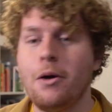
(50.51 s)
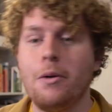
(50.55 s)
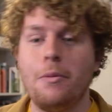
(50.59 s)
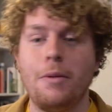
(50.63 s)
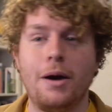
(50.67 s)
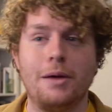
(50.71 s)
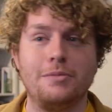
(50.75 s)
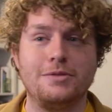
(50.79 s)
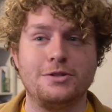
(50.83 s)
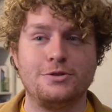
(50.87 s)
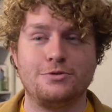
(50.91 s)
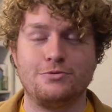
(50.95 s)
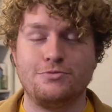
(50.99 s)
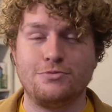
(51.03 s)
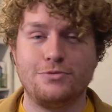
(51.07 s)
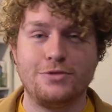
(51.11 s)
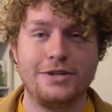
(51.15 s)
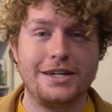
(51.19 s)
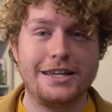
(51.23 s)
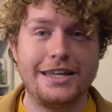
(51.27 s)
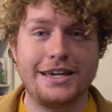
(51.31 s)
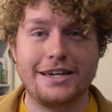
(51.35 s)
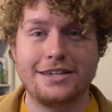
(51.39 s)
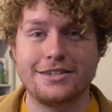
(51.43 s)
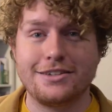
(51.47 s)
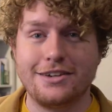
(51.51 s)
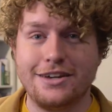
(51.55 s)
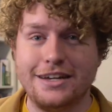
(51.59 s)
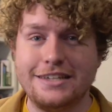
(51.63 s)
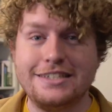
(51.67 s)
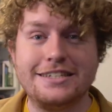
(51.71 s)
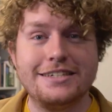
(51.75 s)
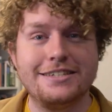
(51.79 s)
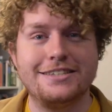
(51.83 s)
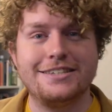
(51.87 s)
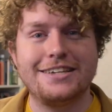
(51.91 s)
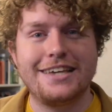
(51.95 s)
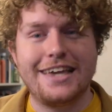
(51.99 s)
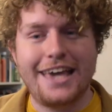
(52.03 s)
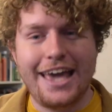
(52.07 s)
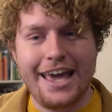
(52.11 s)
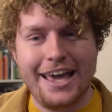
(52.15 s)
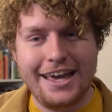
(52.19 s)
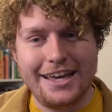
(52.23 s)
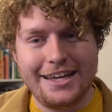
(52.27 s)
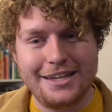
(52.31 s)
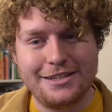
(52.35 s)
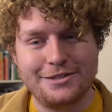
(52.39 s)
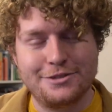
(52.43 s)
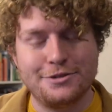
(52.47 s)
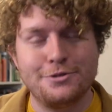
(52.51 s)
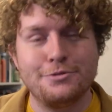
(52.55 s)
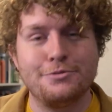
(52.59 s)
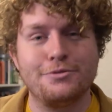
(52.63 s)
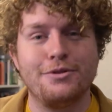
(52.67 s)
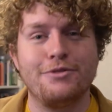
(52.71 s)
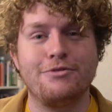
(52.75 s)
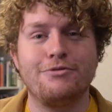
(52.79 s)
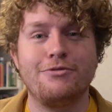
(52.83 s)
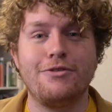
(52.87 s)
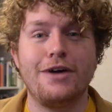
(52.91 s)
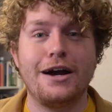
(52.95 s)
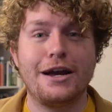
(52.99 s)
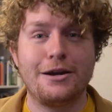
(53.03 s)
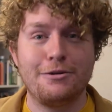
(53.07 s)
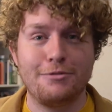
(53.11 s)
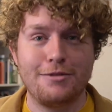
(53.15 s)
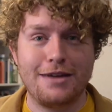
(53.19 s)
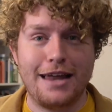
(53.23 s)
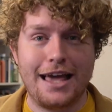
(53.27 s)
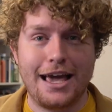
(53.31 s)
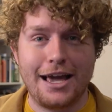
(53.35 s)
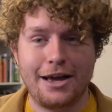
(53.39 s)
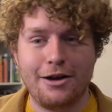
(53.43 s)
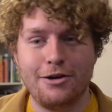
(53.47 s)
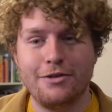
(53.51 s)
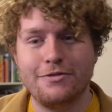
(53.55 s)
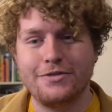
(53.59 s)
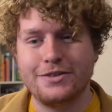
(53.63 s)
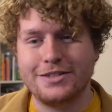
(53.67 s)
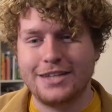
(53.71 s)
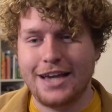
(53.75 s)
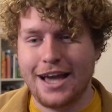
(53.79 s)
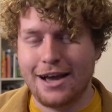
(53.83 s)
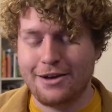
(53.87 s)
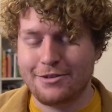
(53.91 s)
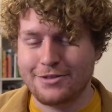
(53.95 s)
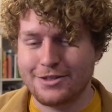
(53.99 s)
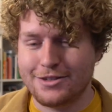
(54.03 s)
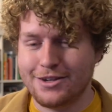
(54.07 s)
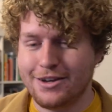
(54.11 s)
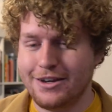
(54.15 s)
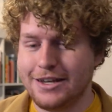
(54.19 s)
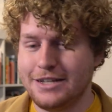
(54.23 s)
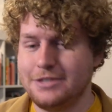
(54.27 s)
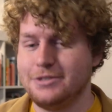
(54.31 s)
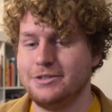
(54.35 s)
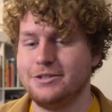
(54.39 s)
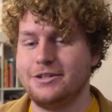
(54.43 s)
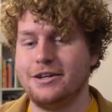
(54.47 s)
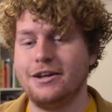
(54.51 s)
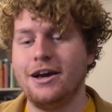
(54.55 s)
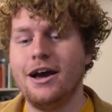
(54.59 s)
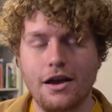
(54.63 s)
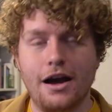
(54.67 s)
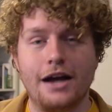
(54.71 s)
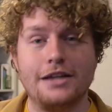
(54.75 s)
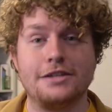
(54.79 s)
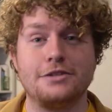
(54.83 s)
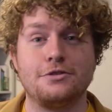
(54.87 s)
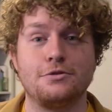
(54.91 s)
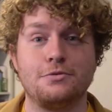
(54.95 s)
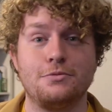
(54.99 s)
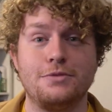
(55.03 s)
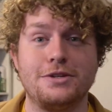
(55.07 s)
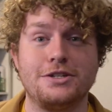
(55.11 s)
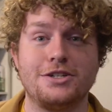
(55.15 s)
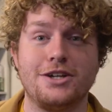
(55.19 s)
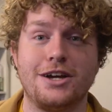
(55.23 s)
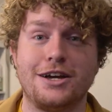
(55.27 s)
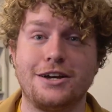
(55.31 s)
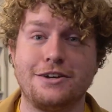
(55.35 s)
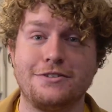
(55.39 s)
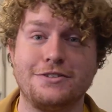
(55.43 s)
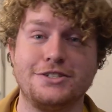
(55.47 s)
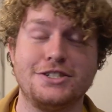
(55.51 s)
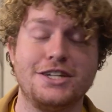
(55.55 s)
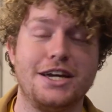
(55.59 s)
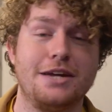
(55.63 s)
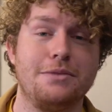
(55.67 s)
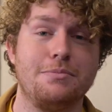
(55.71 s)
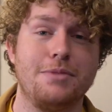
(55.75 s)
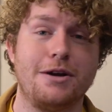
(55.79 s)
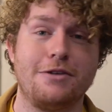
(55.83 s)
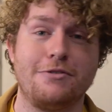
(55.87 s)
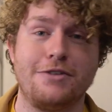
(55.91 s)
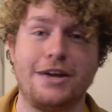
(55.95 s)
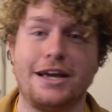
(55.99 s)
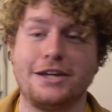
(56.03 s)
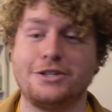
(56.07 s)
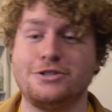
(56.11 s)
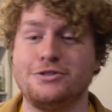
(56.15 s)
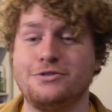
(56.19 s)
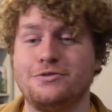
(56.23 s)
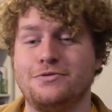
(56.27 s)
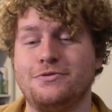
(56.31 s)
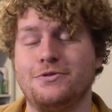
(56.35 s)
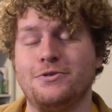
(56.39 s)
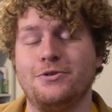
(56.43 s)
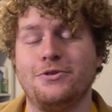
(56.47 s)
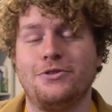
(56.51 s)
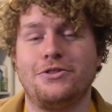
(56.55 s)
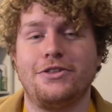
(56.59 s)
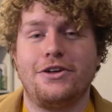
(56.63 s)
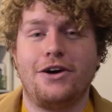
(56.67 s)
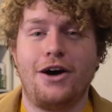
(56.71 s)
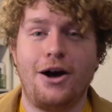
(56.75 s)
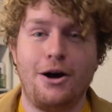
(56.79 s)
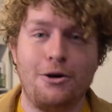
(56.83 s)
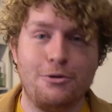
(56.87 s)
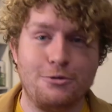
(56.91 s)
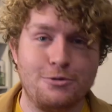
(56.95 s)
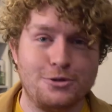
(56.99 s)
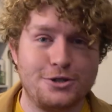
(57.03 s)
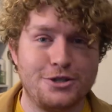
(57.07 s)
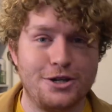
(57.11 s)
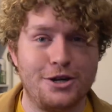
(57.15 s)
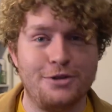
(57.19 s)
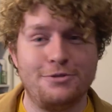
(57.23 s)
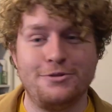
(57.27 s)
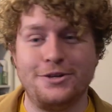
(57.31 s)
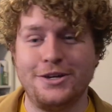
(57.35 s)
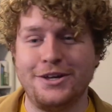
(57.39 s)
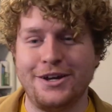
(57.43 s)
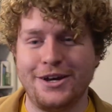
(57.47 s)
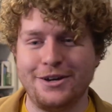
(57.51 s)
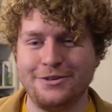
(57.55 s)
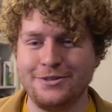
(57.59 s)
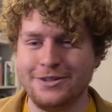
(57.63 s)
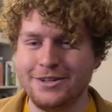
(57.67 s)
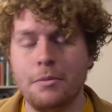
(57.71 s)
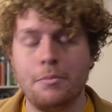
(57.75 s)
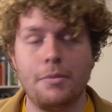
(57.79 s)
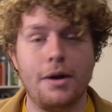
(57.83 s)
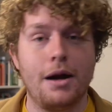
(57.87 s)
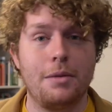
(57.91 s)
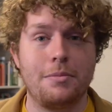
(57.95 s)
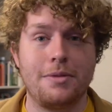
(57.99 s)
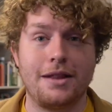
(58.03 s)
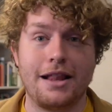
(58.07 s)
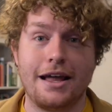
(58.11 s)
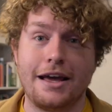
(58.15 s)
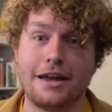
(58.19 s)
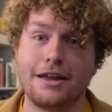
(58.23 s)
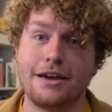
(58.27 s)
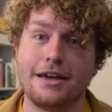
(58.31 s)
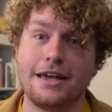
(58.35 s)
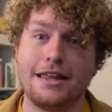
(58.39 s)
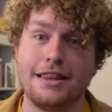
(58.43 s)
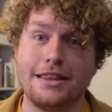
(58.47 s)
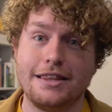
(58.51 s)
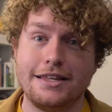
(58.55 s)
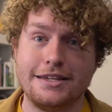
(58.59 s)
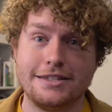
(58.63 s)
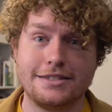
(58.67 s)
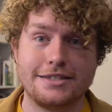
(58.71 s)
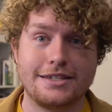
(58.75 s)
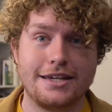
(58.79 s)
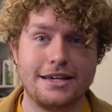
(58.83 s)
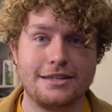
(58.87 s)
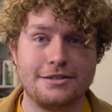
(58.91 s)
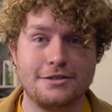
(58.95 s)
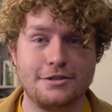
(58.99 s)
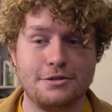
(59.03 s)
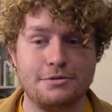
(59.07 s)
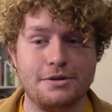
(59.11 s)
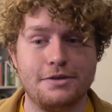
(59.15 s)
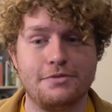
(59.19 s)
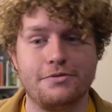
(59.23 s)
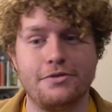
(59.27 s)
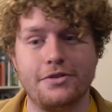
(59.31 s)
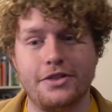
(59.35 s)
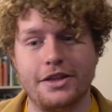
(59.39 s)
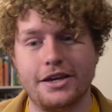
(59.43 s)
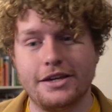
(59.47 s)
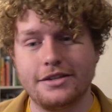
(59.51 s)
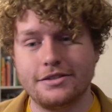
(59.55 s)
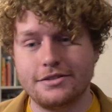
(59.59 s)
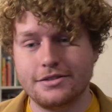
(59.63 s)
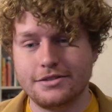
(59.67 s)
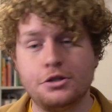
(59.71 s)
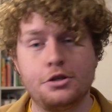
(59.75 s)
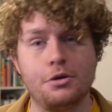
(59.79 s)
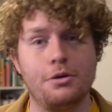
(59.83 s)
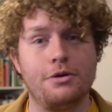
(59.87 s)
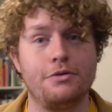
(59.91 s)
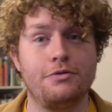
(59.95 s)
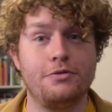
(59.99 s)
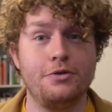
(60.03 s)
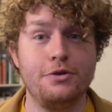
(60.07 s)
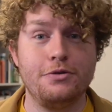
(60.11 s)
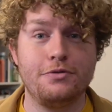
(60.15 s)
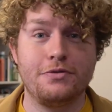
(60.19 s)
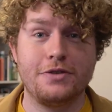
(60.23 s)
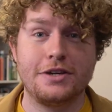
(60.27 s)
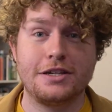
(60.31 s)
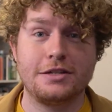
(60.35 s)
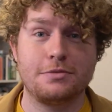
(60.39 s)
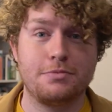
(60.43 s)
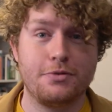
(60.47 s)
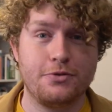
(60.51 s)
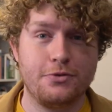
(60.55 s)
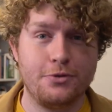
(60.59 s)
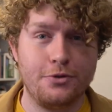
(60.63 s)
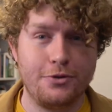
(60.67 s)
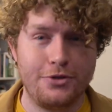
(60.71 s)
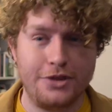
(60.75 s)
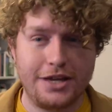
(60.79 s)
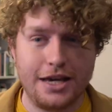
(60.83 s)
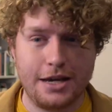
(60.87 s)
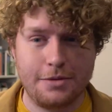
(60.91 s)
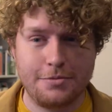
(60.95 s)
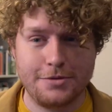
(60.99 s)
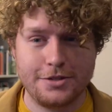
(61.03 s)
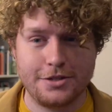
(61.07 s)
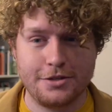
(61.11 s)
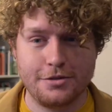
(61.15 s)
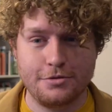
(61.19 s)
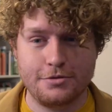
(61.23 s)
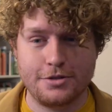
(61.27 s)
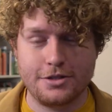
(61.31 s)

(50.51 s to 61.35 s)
But I'm just really excited to get into the final leg of Attack on Titan. I just wish I could have shared my reactions for the whole show, you know, but I'm glad I at least get to do it for this. So a few things before the episode